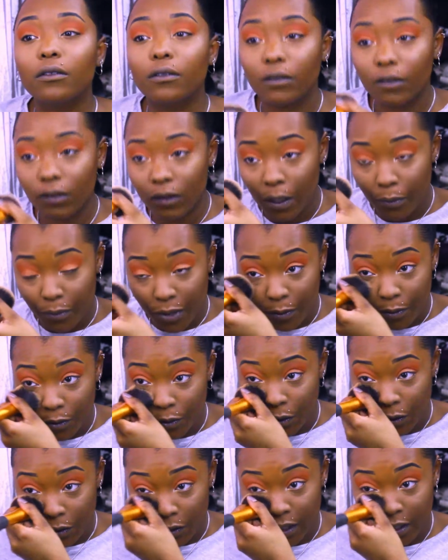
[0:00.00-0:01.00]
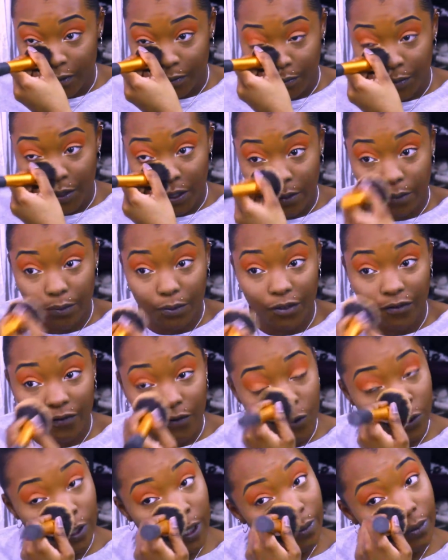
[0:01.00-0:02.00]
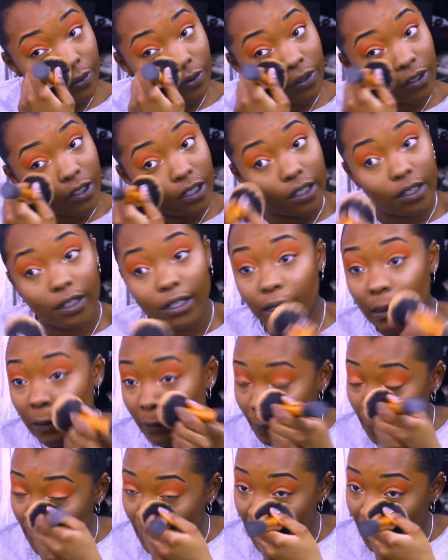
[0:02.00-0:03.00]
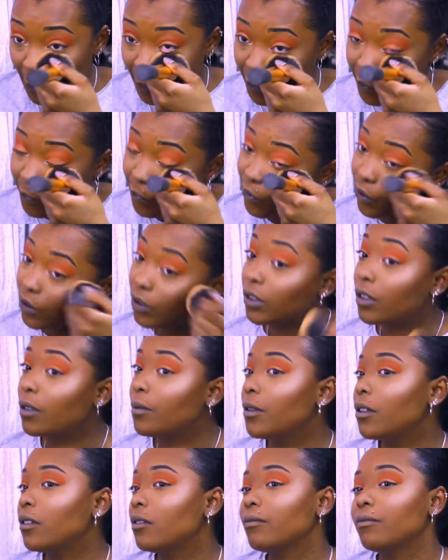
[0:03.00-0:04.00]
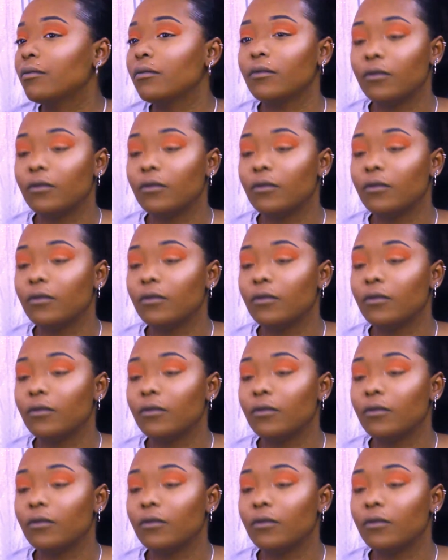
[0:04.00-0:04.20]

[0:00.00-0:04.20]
Some people do this bit before they put on highlighter and bronzer, but